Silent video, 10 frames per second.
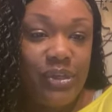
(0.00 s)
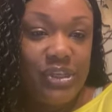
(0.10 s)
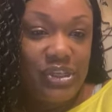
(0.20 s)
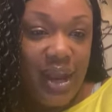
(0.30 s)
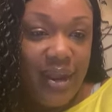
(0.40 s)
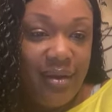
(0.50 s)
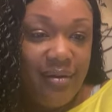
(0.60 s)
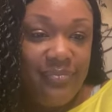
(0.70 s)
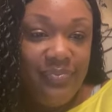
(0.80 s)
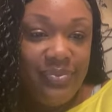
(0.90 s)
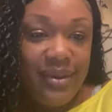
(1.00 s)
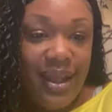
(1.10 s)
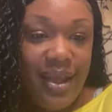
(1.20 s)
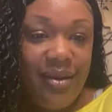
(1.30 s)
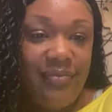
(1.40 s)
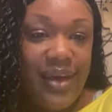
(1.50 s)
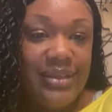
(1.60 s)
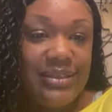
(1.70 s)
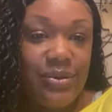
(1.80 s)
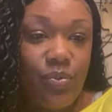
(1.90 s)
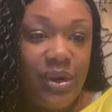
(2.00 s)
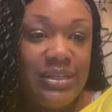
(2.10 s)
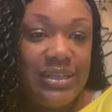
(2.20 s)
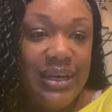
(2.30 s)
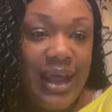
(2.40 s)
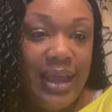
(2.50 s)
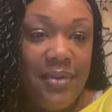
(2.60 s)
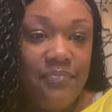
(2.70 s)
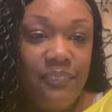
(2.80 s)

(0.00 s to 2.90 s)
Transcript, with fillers: share and invite someone tonight.